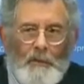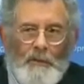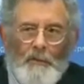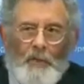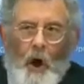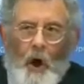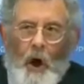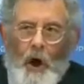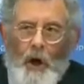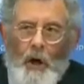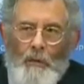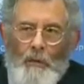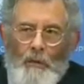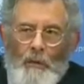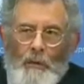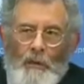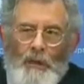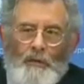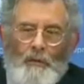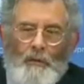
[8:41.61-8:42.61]
It's
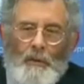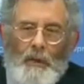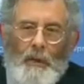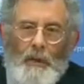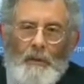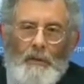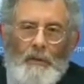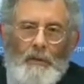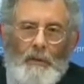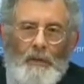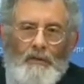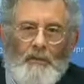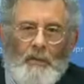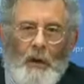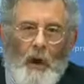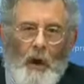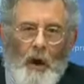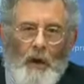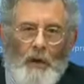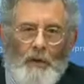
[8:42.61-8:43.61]
hard. It's
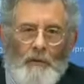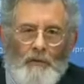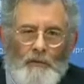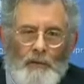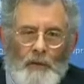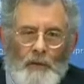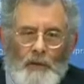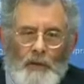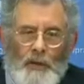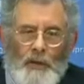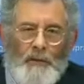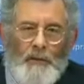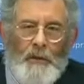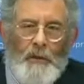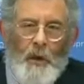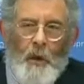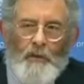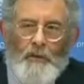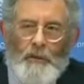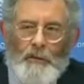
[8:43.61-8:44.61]
hard for even
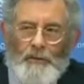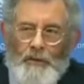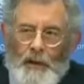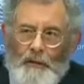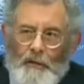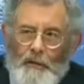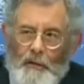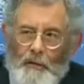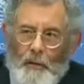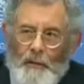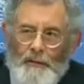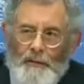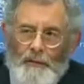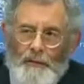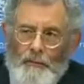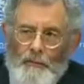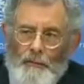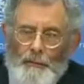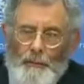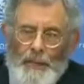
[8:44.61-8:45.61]
those of us who have
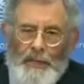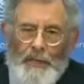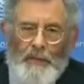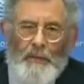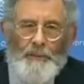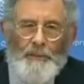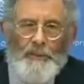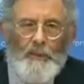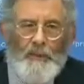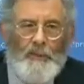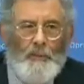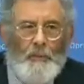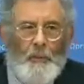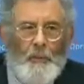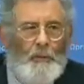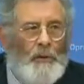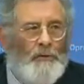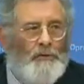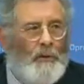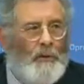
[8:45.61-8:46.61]
been in the peace
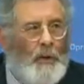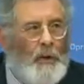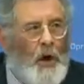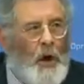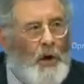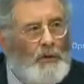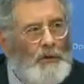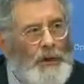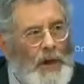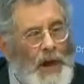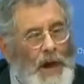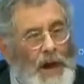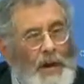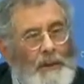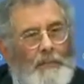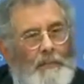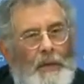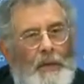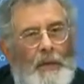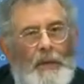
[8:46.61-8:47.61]
movement for a long
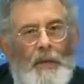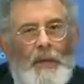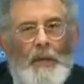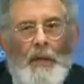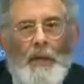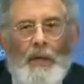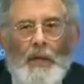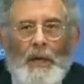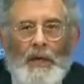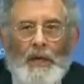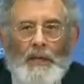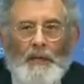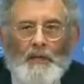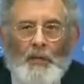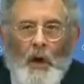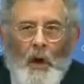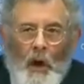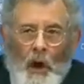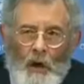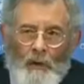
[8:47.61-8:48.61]
time. It's
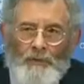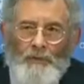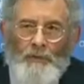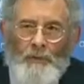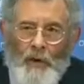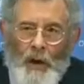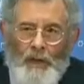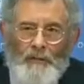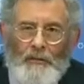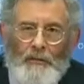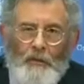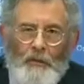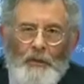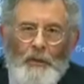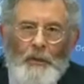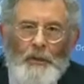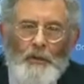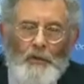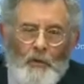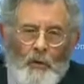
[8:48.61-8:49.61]
hard for us
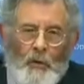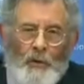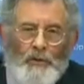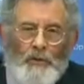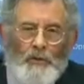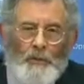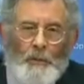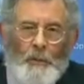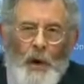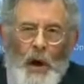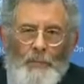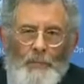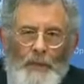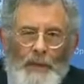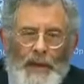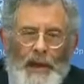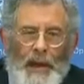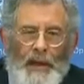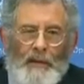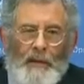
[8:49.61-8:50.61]
to ignore this
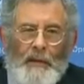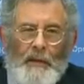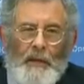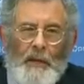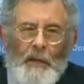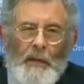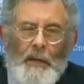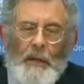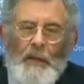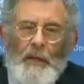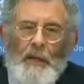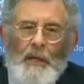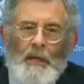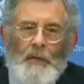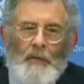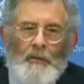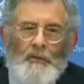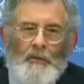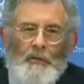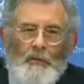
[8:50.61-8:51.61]
propaganda.
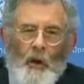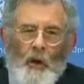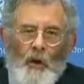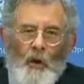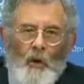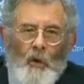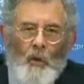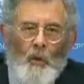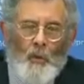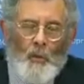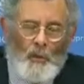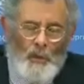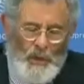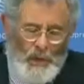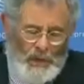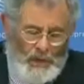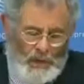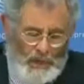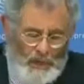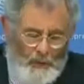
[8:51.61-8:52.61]
It is so
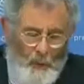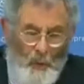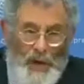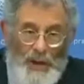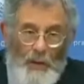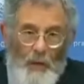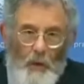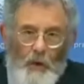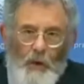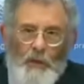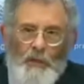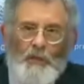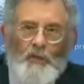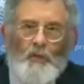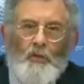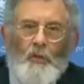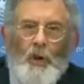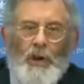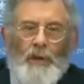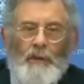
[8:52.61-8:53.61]
well
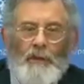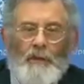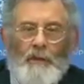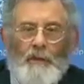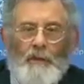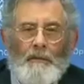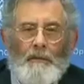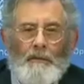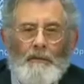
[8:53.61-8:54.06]
orchestrated.